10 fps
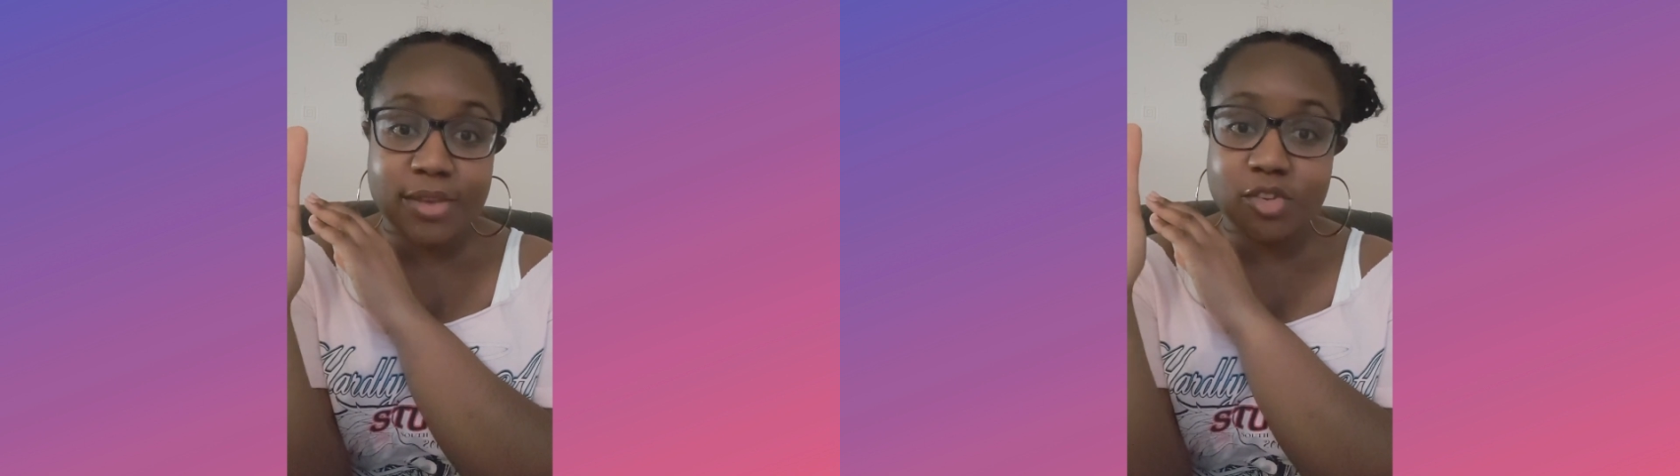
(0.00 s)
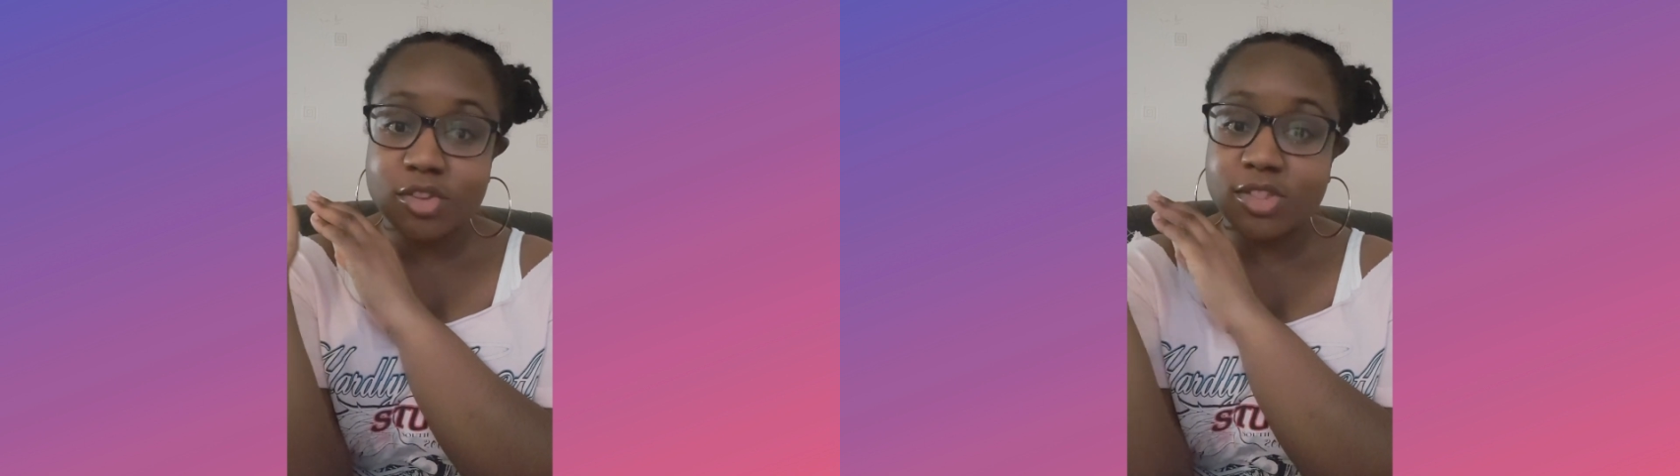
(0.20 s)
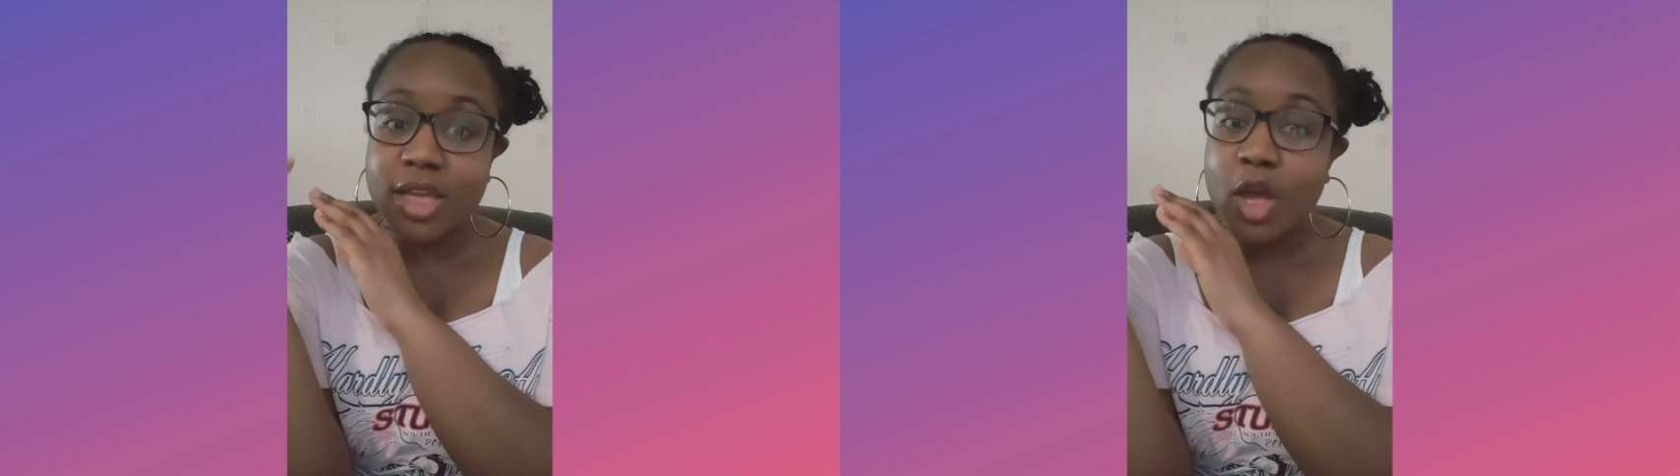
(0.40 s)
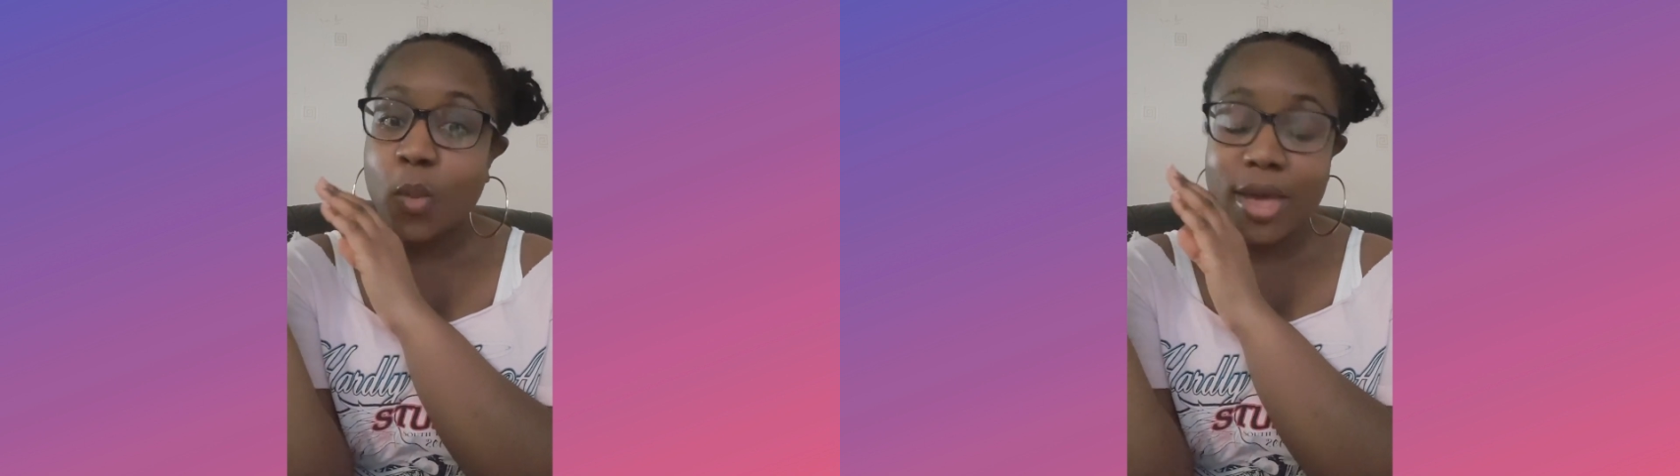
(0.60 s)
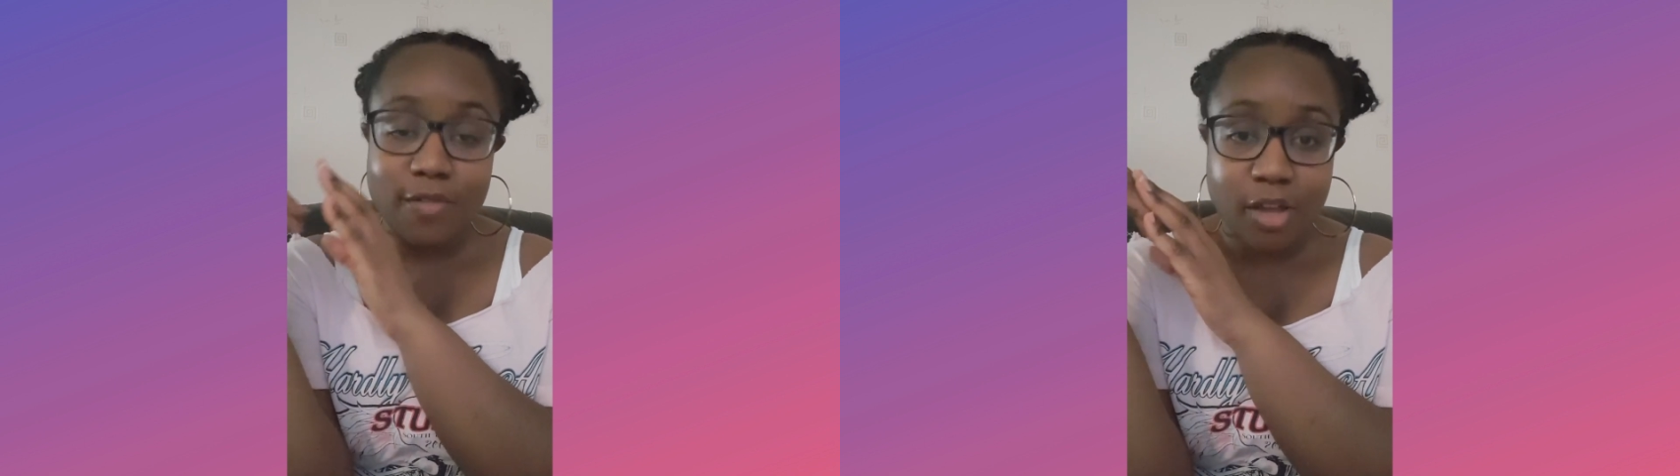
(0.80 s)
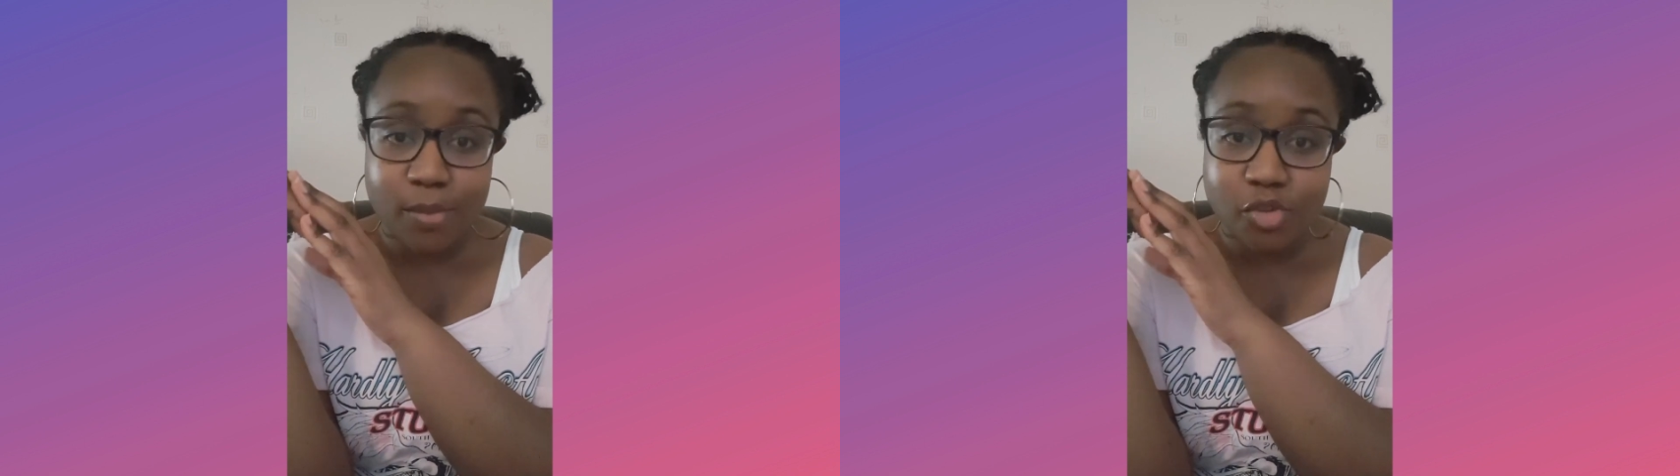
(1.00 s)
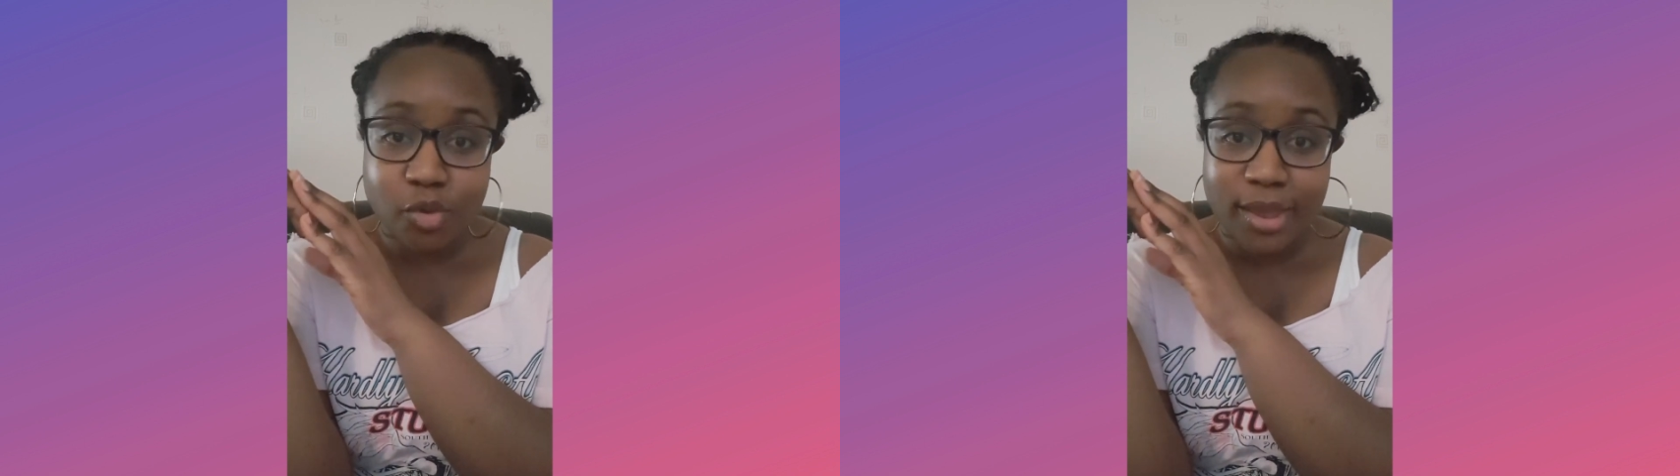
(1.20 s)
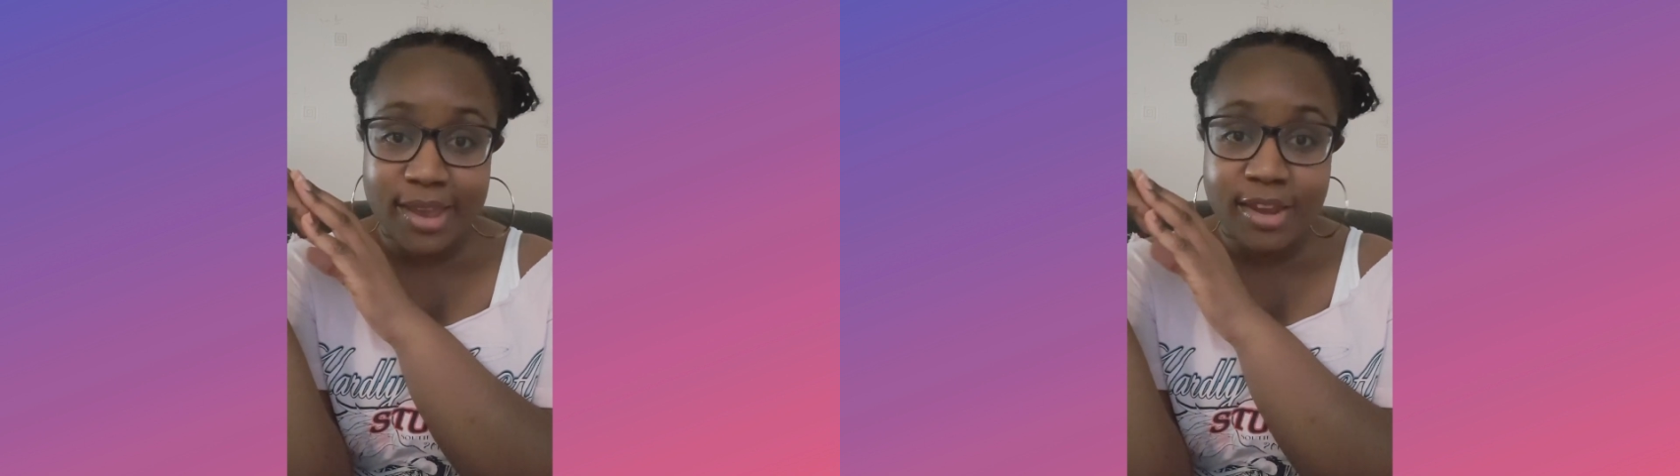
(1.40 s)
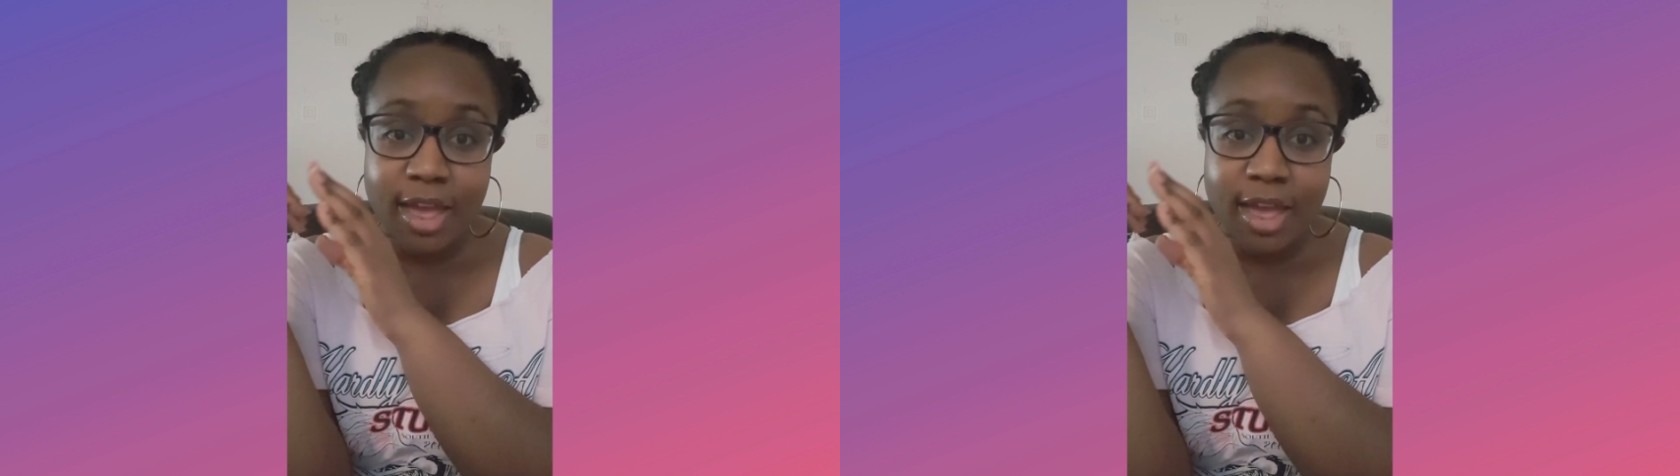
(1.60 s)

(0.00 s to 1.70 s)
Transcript: Just whatever comes to your head,